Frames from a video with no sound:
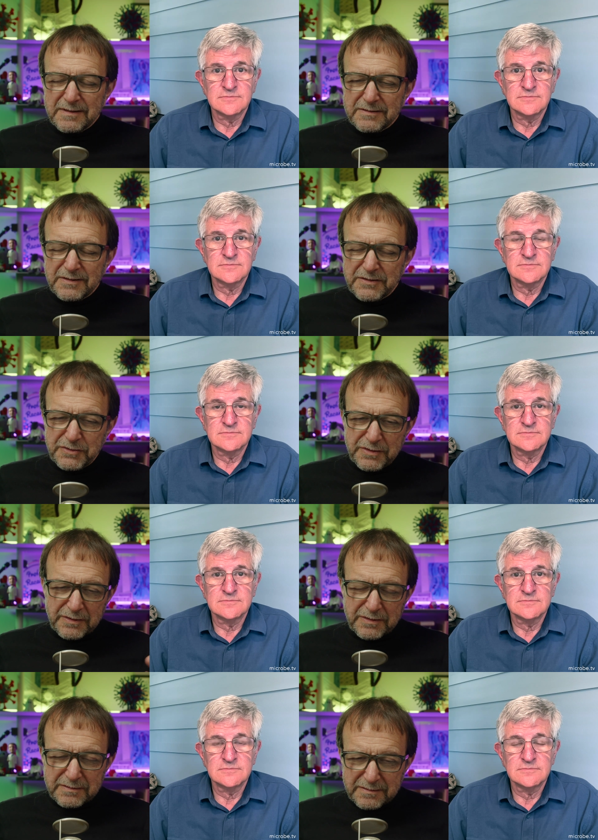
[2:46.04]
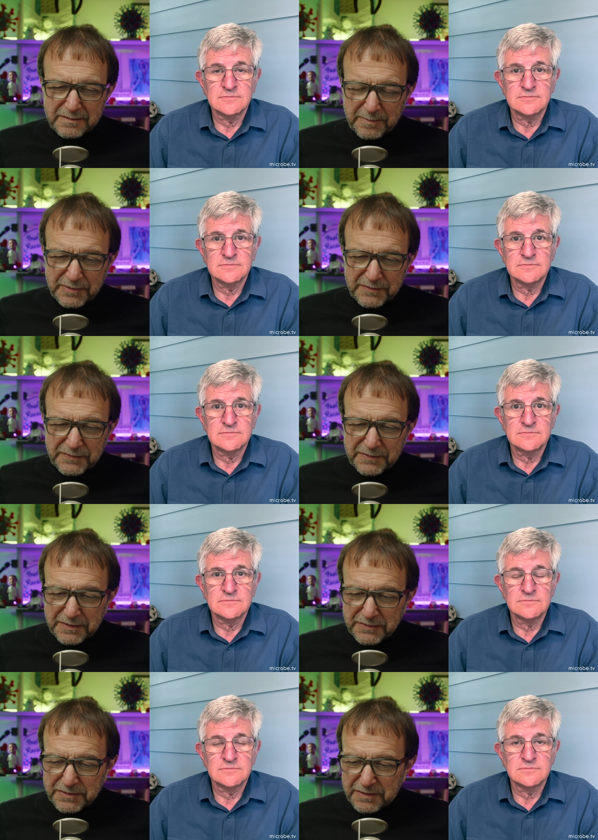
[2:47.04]
Speaker 1: So as you know, a couple of
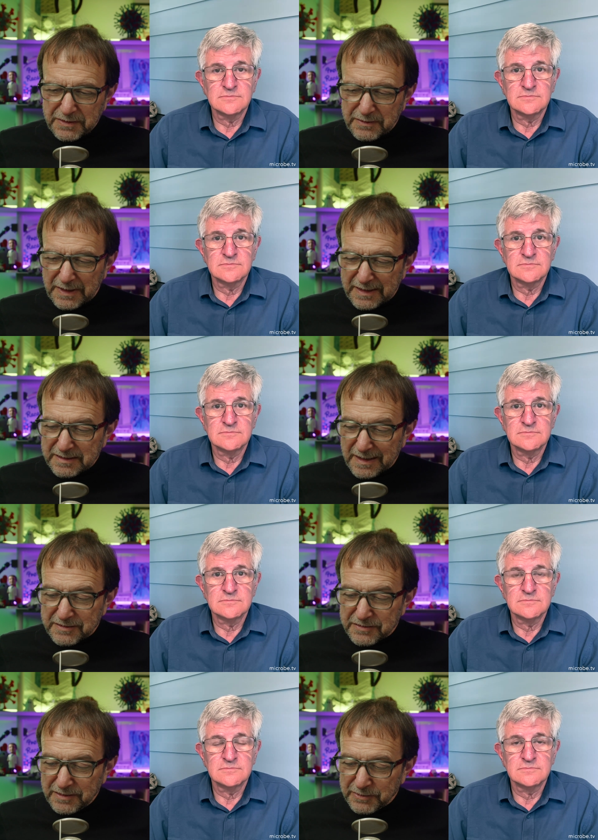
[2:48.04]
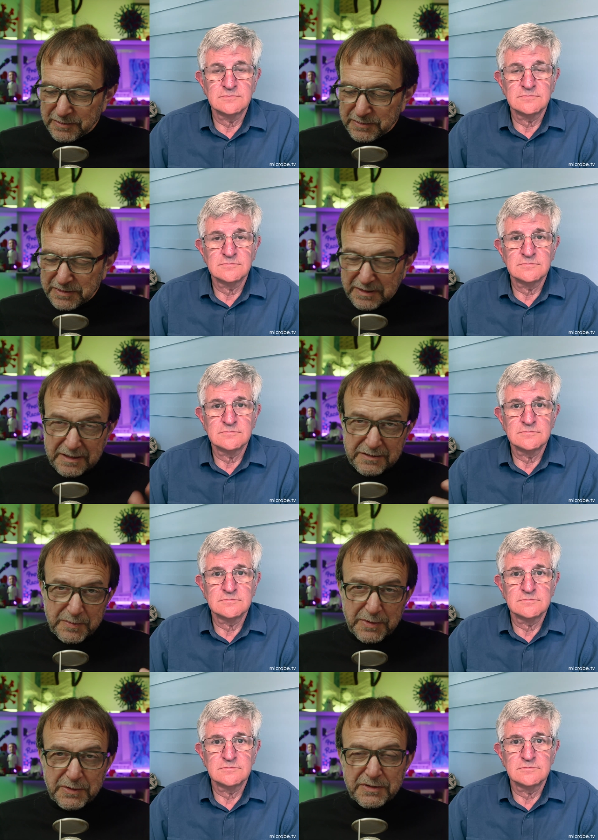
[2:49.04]
years ago, I guess last summer, there was a case
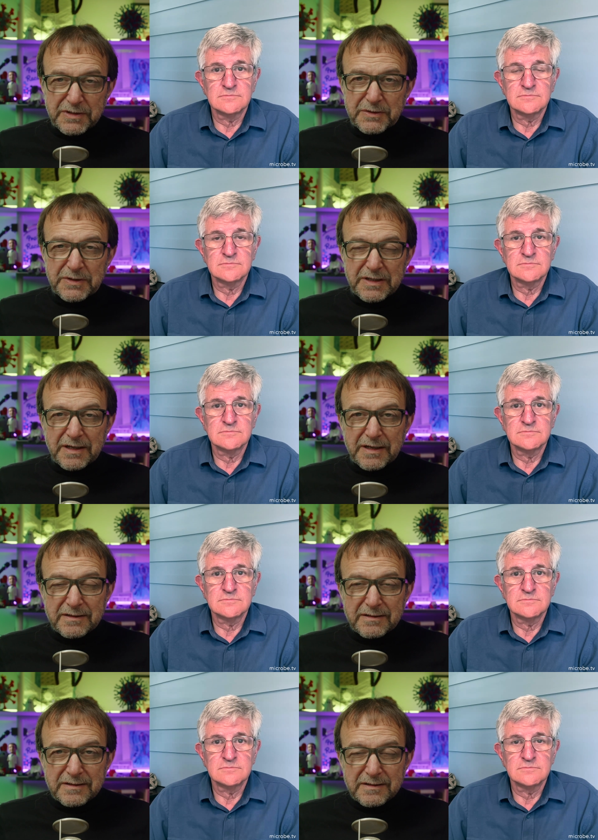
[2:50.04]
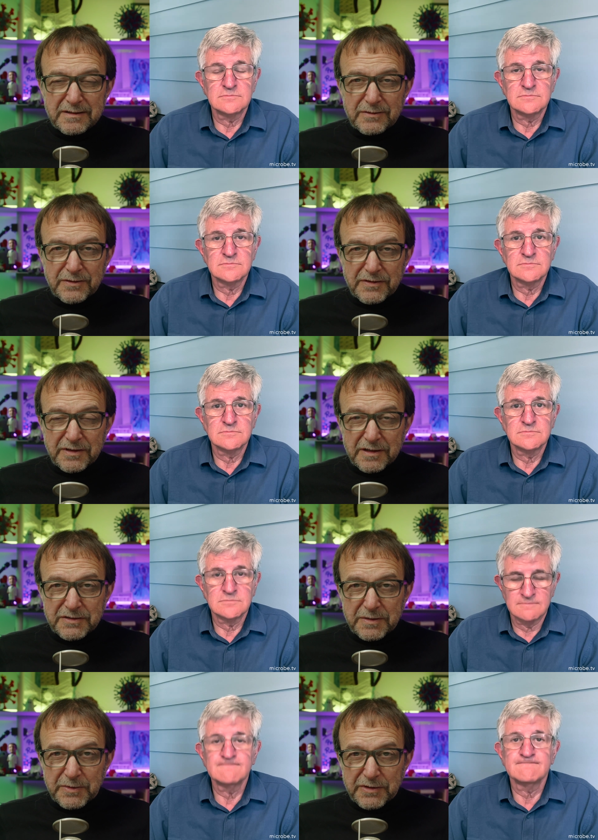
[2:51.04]
of polio in an
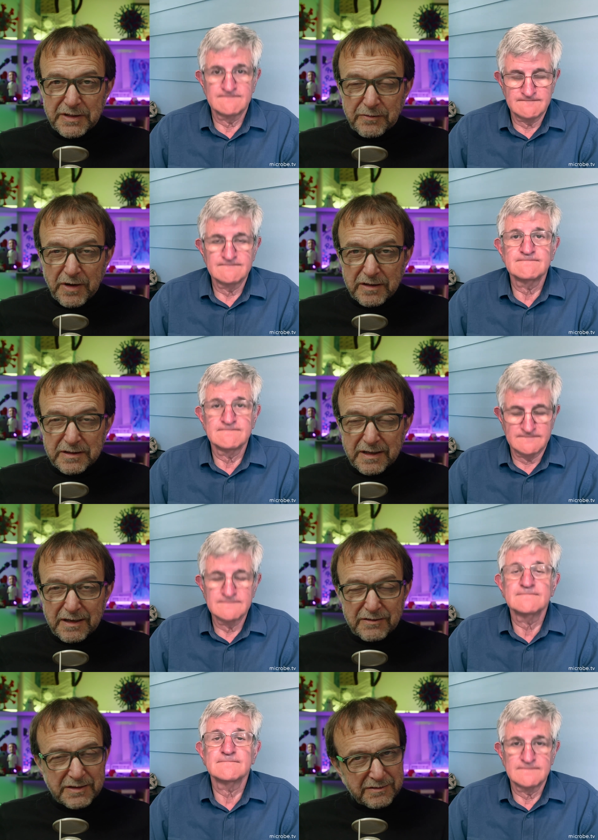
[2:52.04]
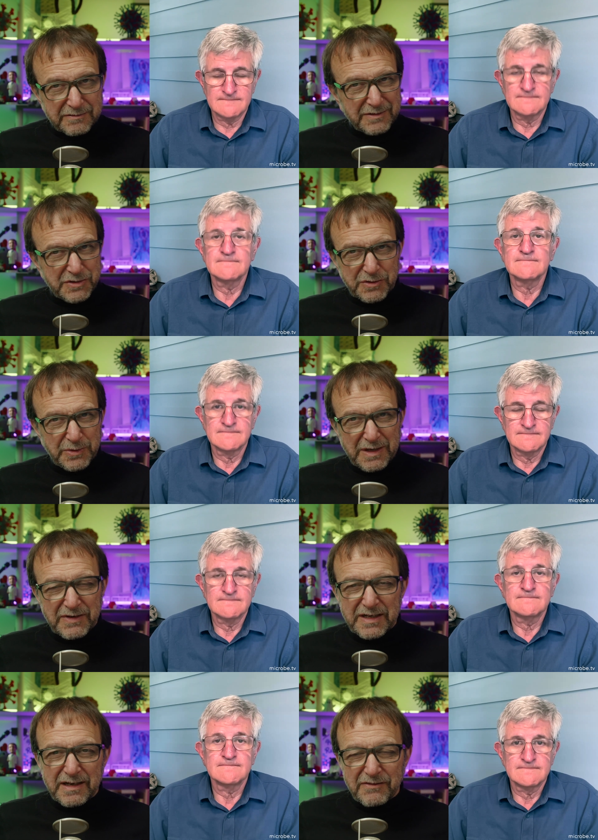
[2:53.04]
Orthodox community in Rockland County. Do we
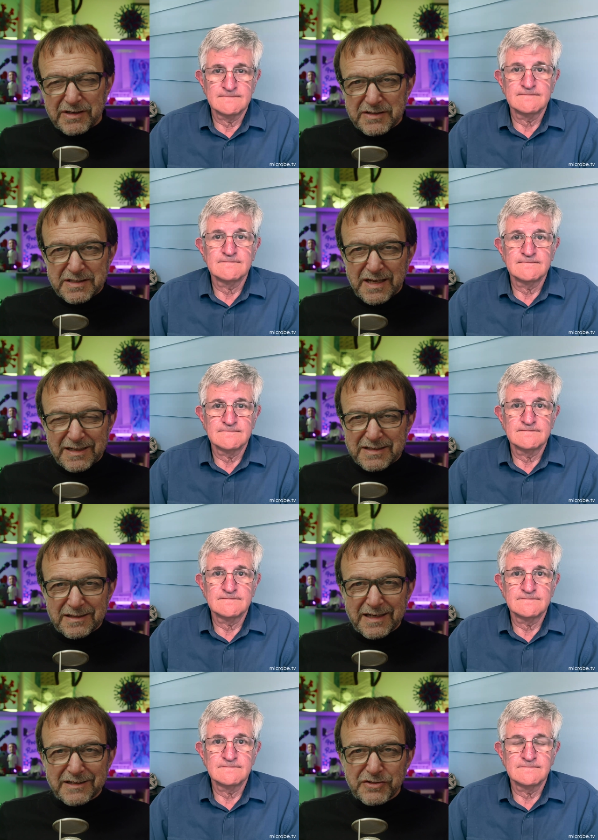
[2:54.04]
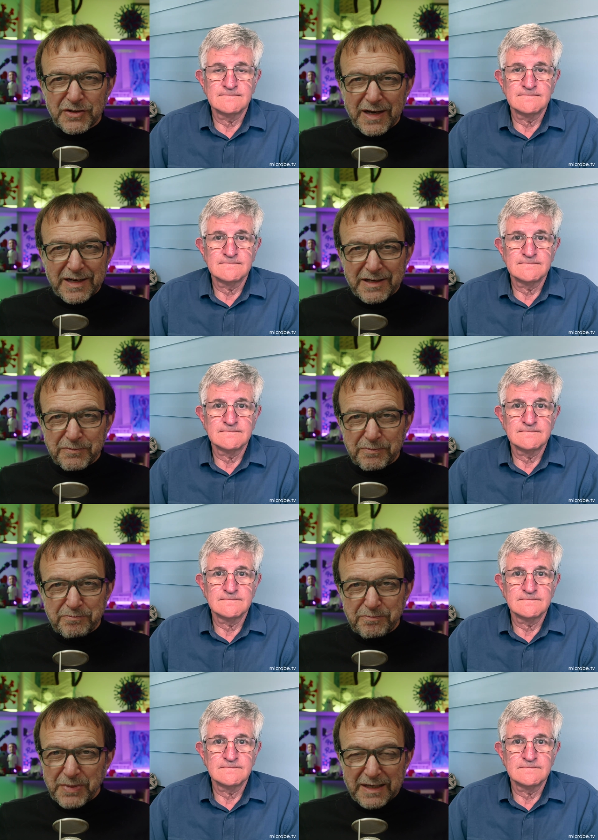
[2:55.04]
have any evidence that it's linked to
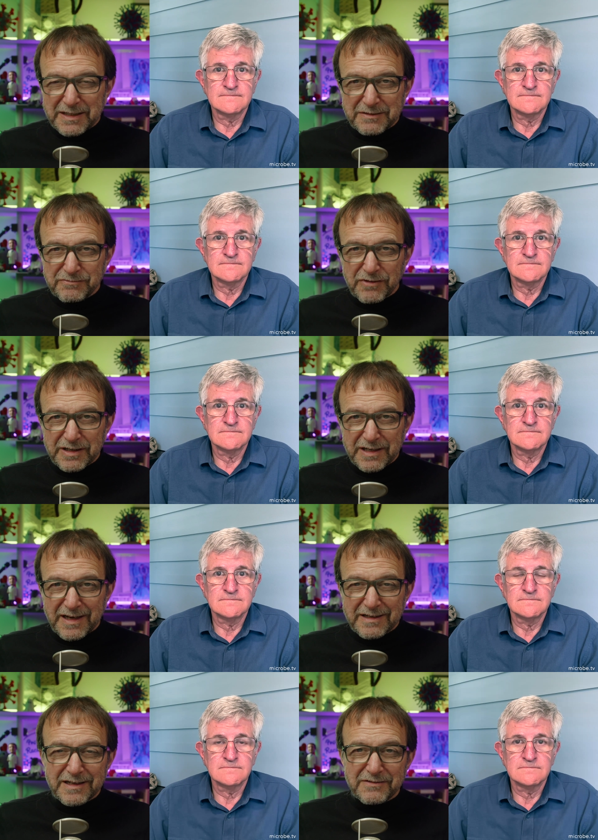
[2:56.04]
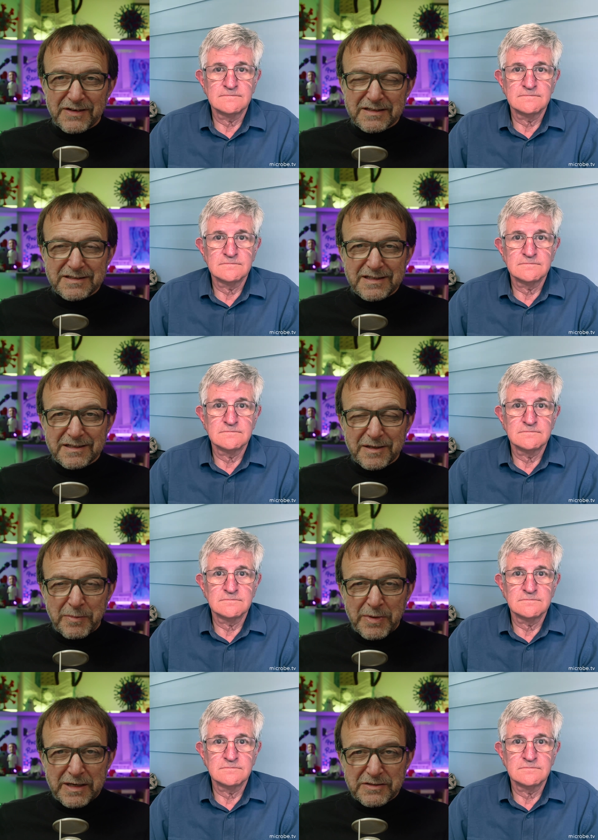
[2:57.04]
anybody running anti-vaccine
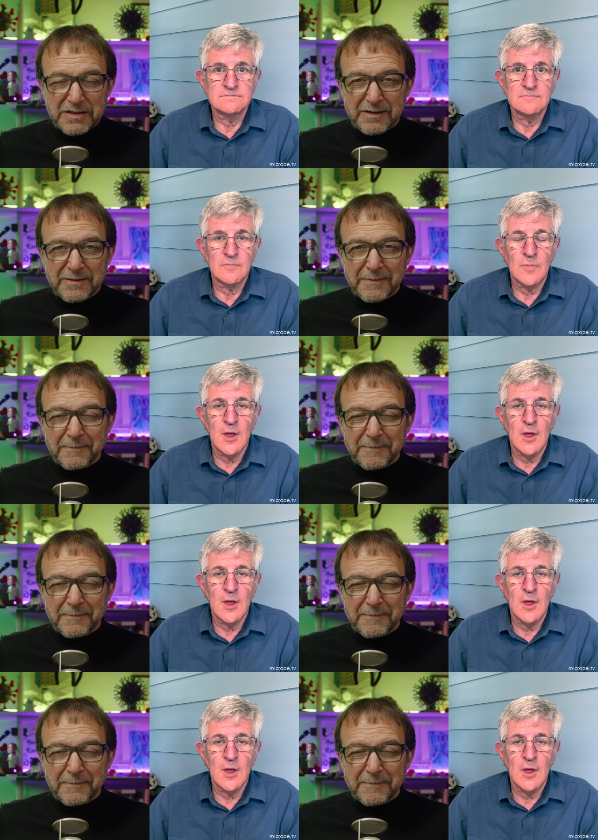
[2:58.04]
campaigns there?